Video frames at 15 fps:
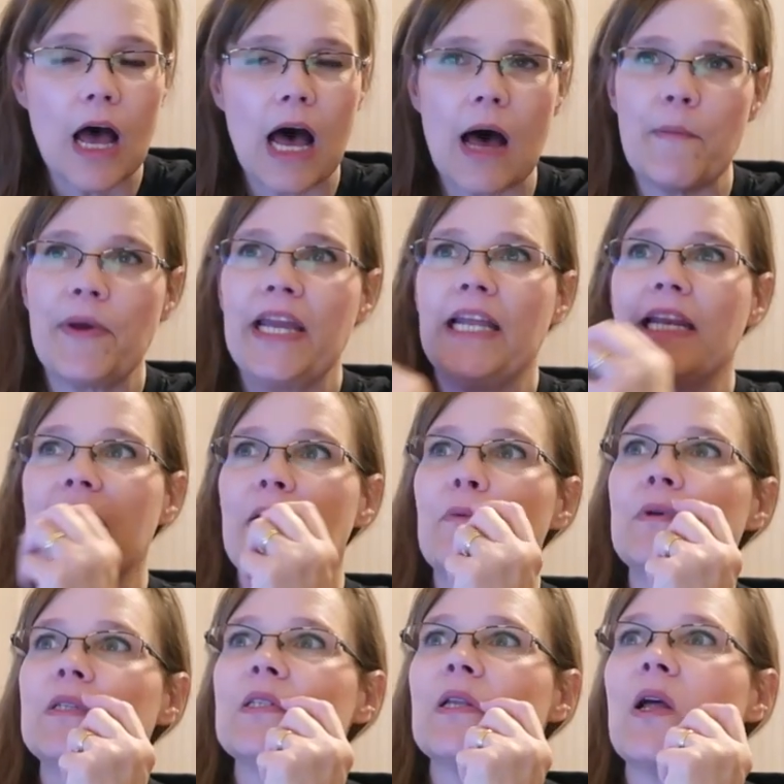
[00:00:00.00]
I mean, it
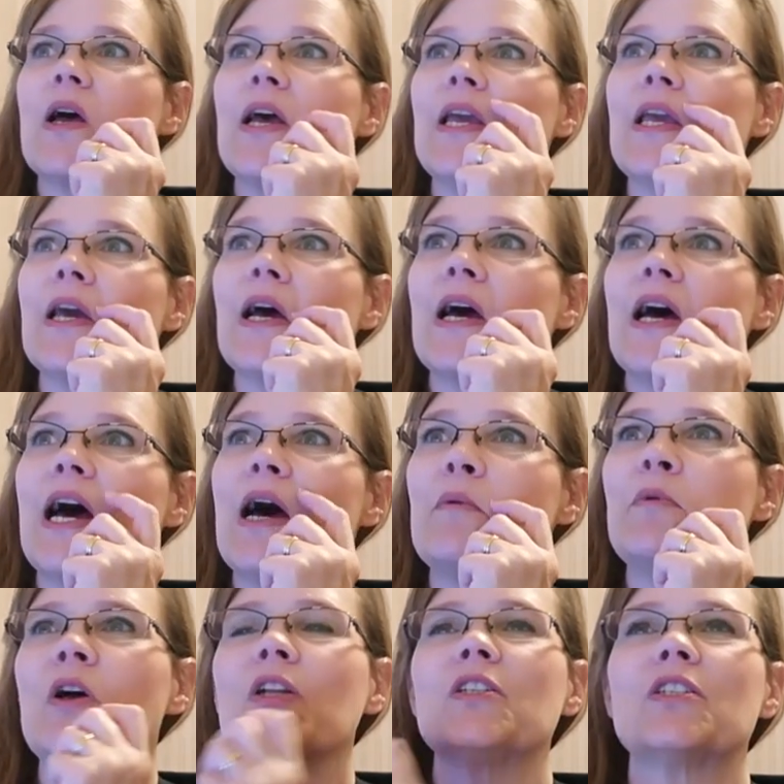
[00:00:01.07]
was like,
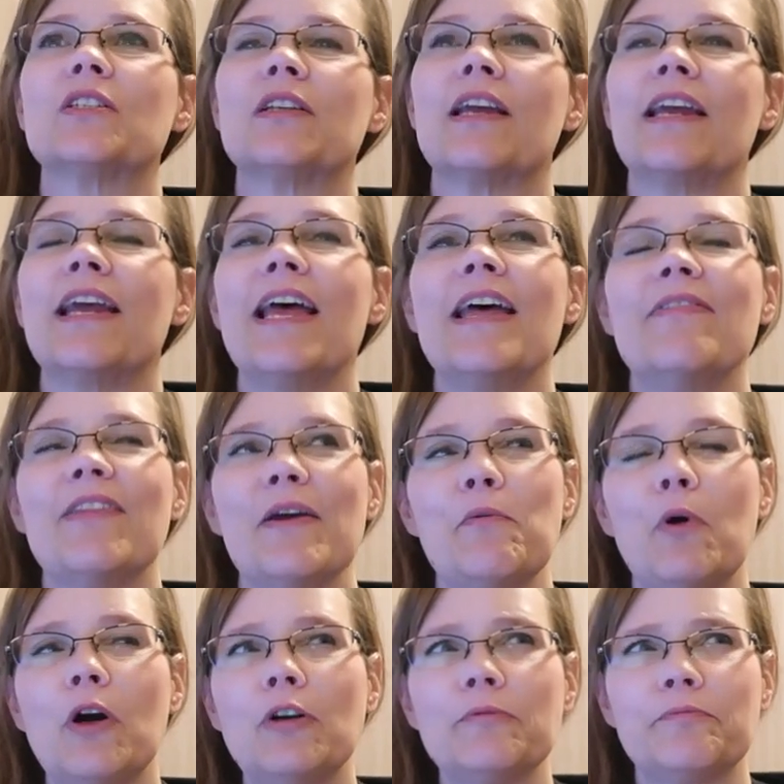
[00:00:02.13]
I'm not, they
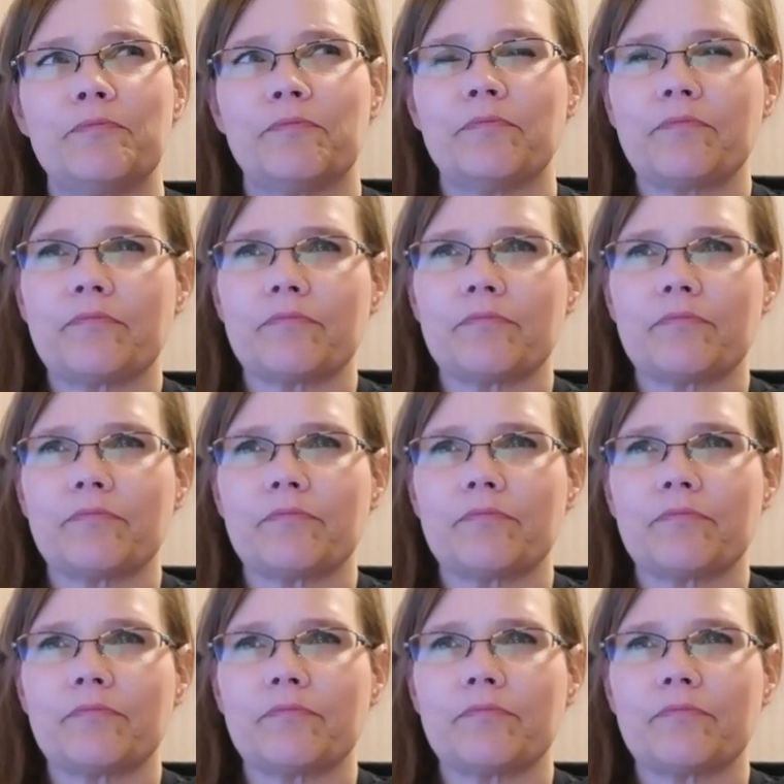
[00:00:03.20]
weren't,